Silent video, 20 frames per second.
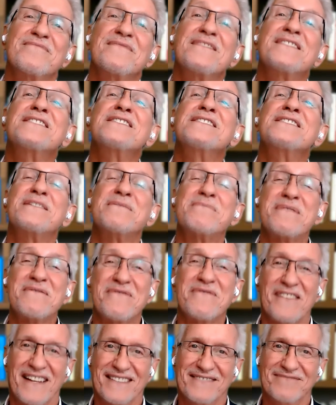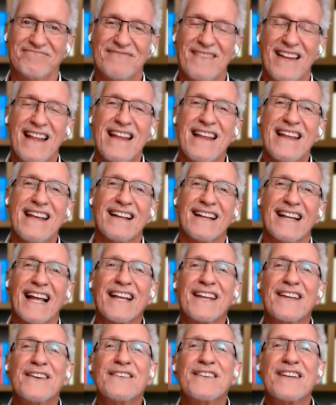This is to be fun. I'd
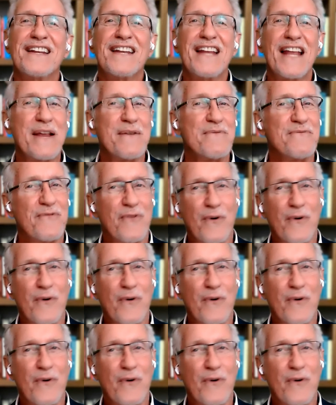like you to name